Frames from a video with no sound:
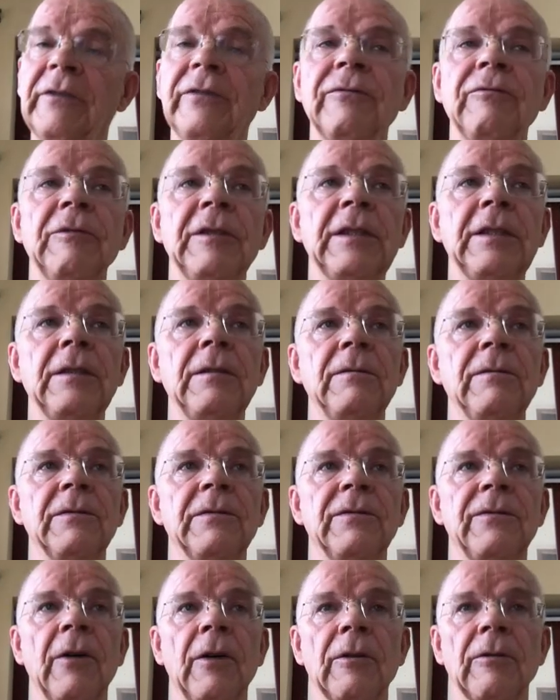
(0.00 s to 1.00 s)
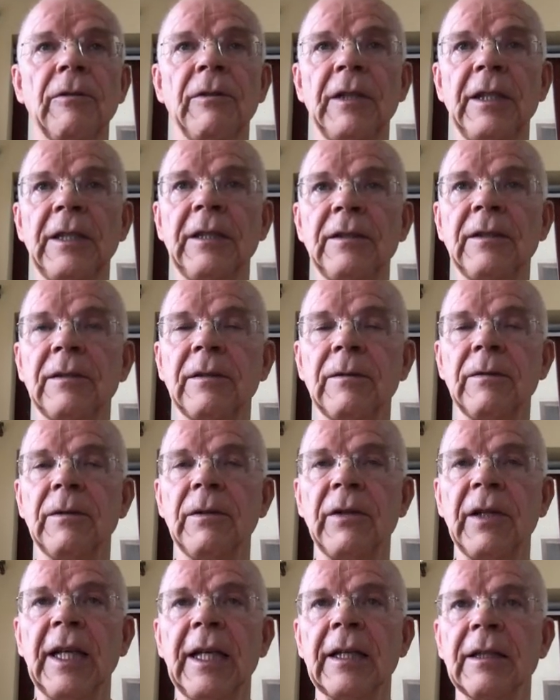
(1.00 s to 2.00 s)
If we follow
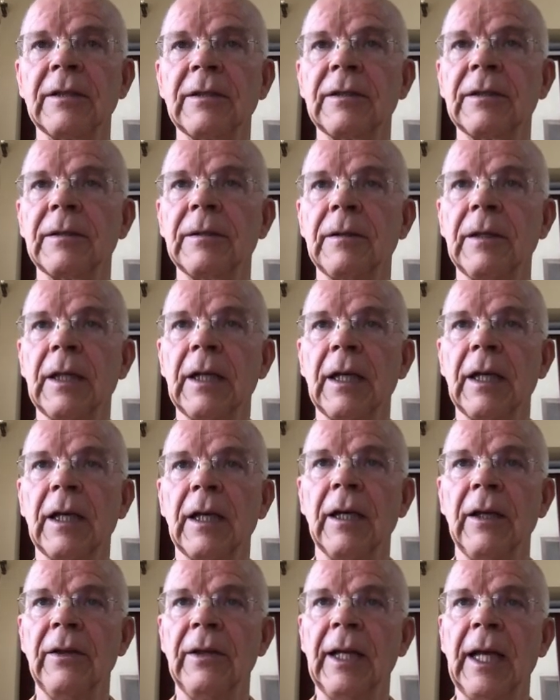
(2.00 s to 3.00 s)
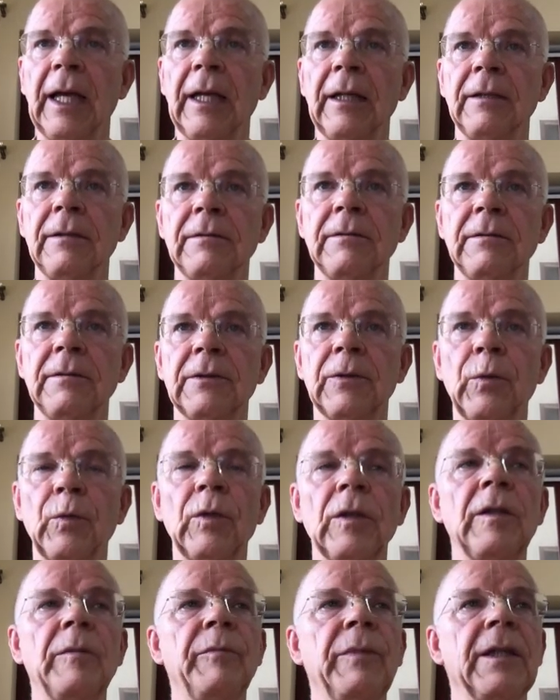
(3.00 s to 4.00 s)
these things, then
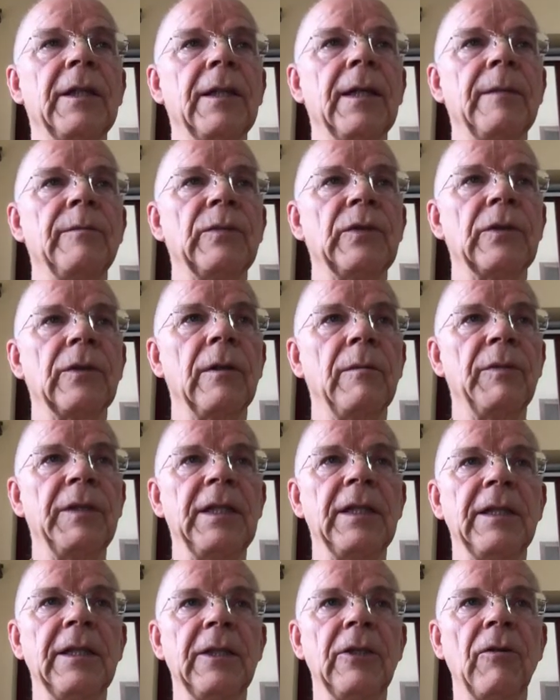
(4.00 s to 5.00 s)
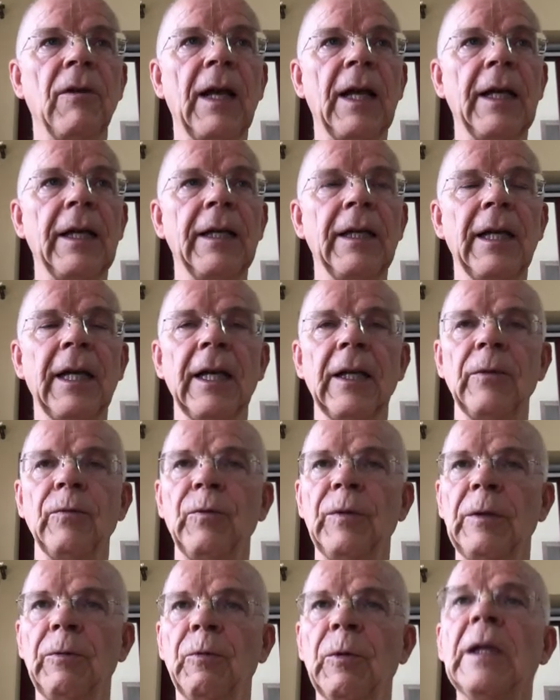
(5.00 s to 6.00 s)
the wood becomes completely dry
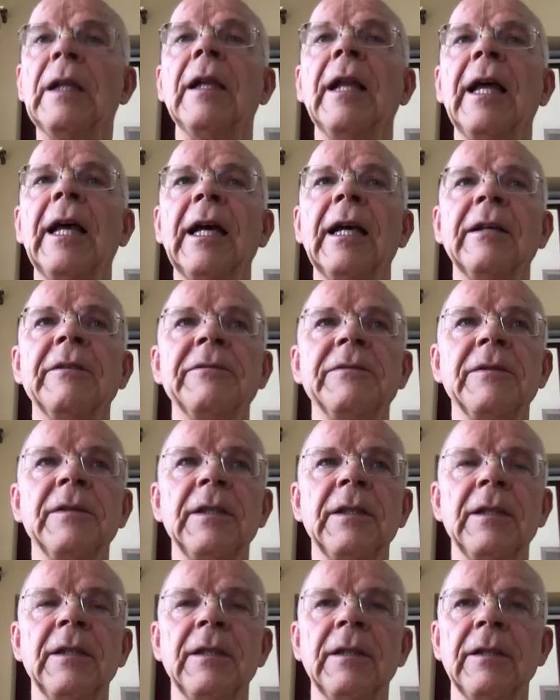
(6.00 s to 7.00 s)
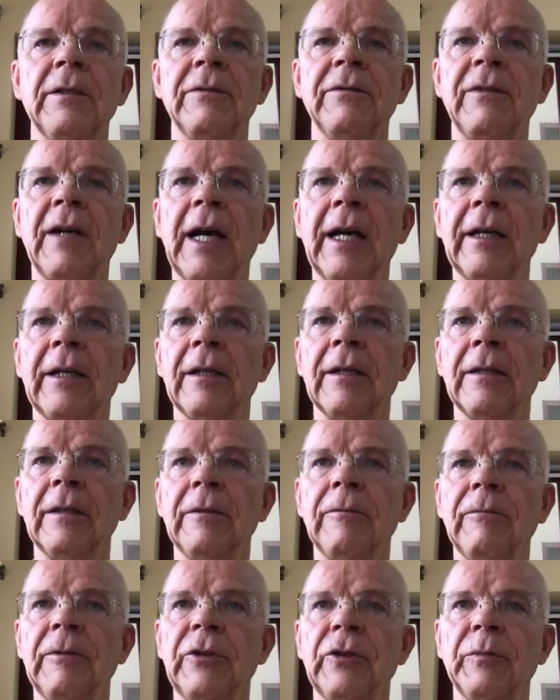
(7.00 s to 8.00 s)
and we will have
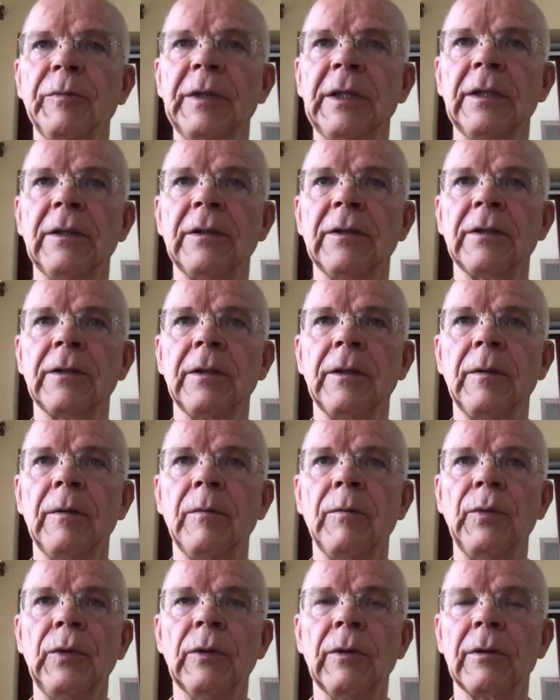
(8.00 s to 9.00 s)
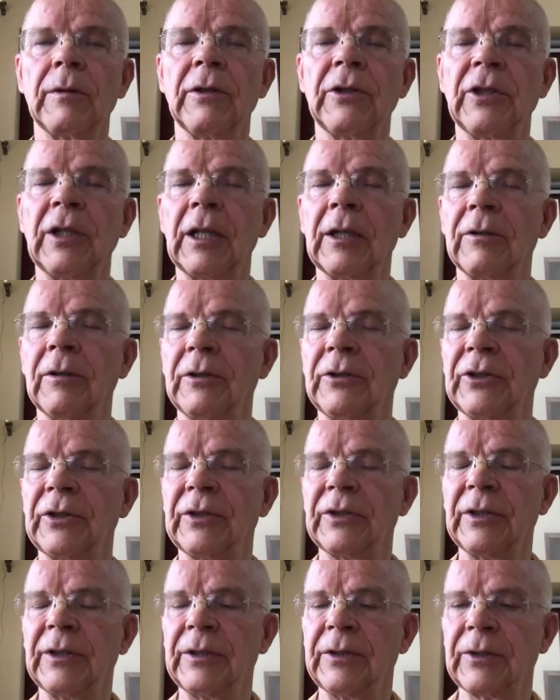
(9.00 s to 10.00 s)
fire, which means pure Krishna
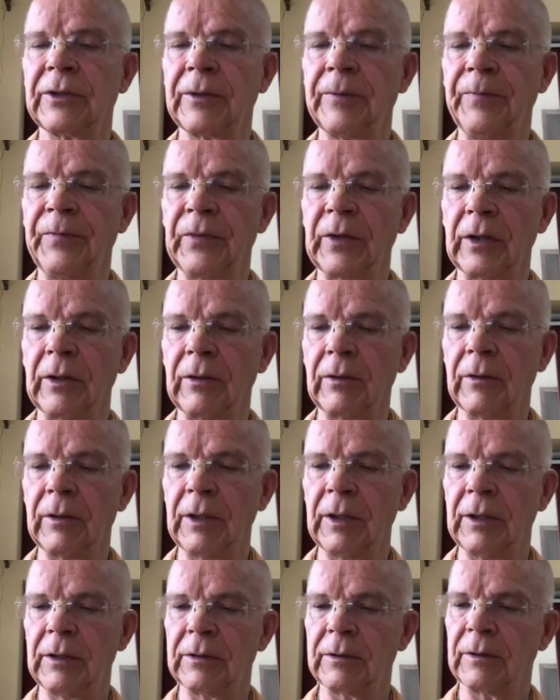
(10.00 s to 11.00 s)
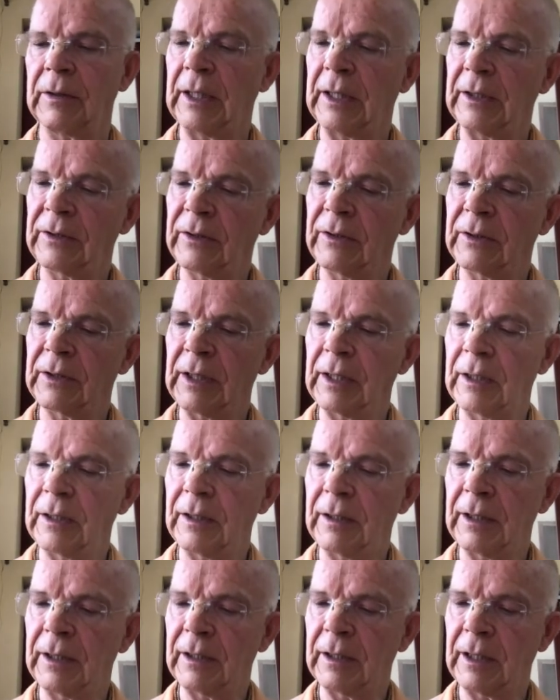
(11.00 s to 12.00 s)
consciousness, ¿no? Entonces, esa
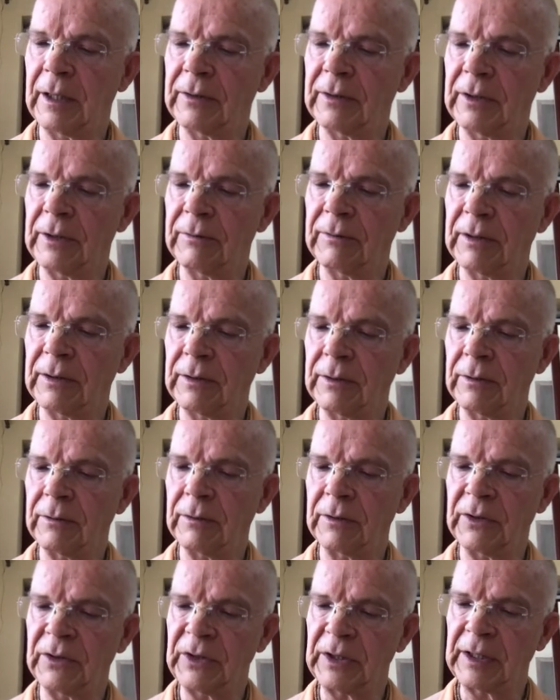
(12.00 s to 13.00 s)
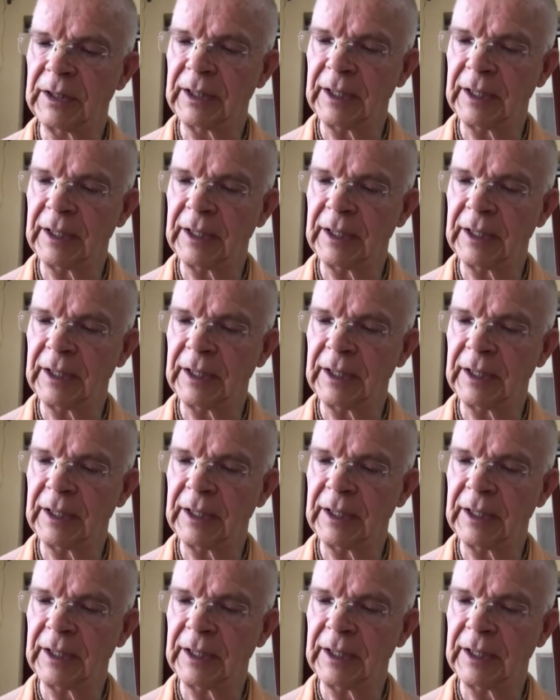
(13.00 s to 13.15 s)
es la situación.